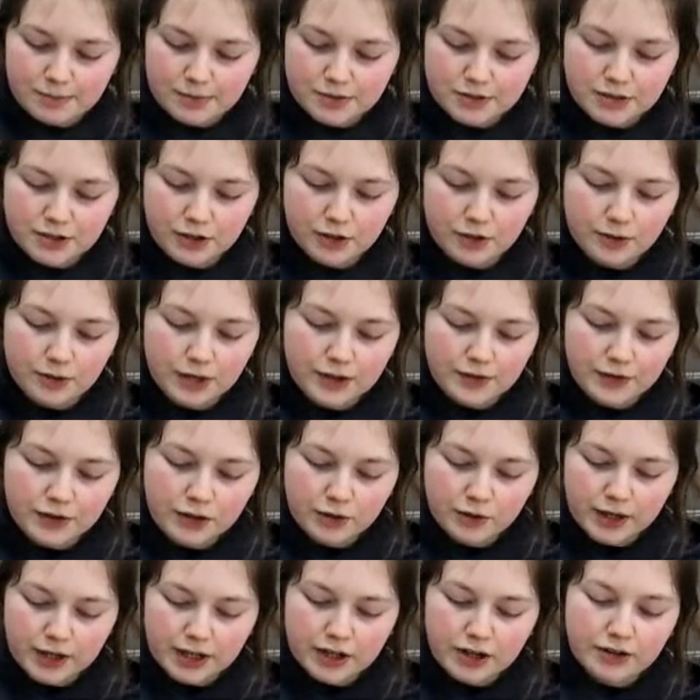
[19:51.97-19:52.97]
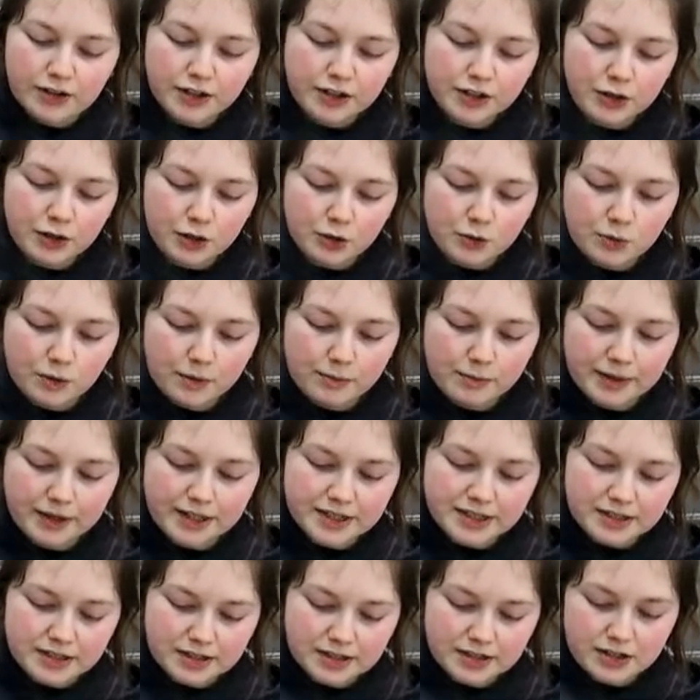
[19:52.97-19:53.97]
So even though I can only cook one
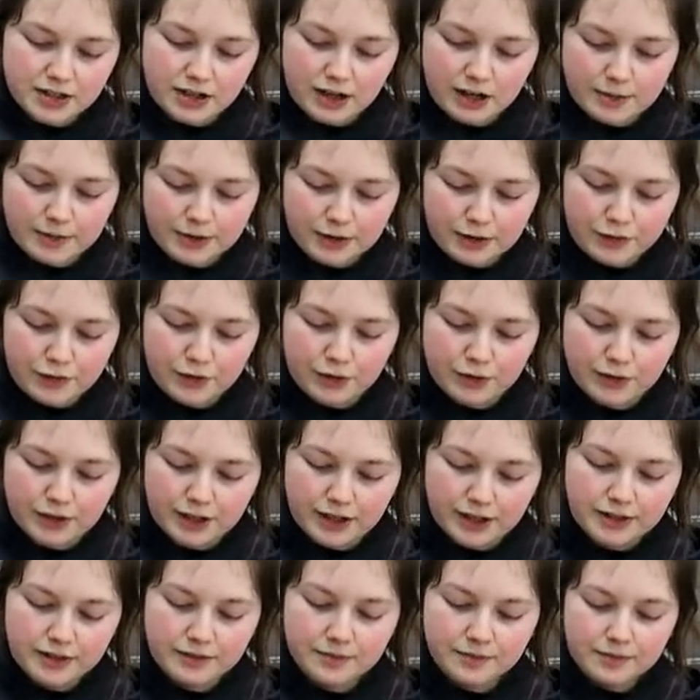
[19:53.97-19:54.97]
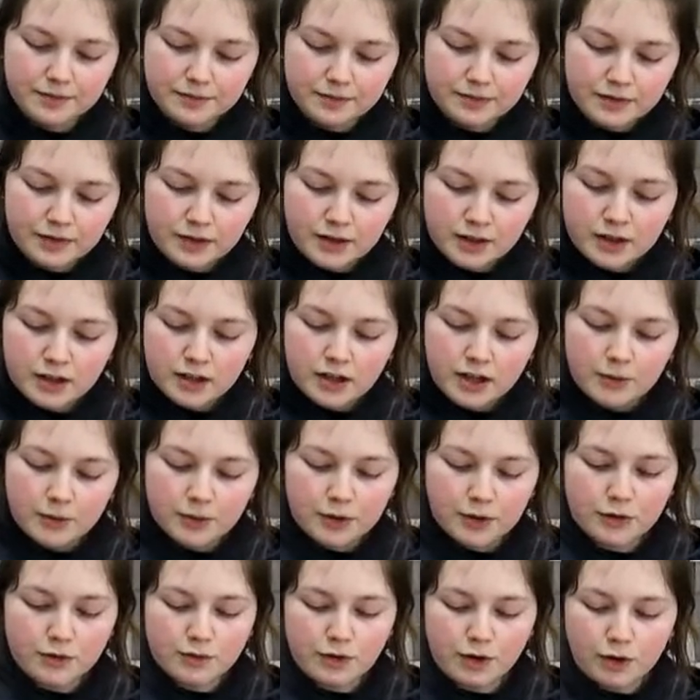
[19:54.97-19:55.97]
base at a time in the foodie, I'm
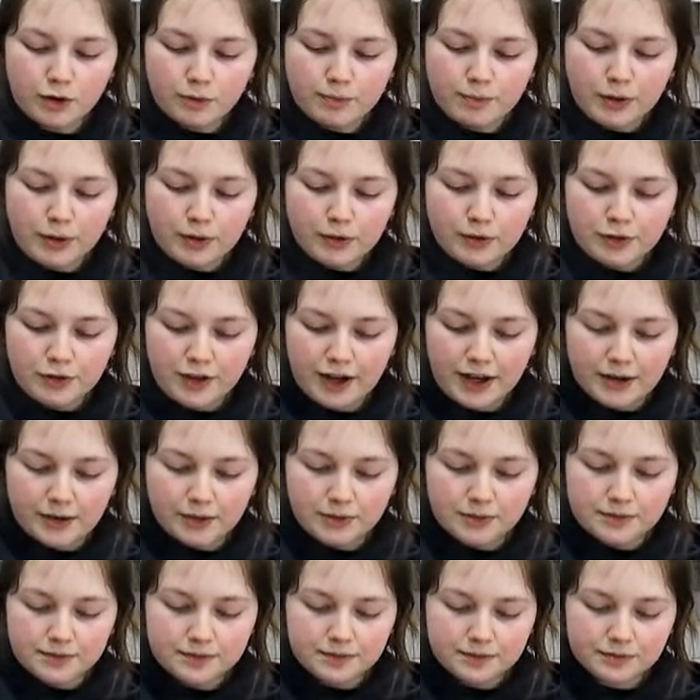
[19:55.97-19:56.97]
going to roll both out.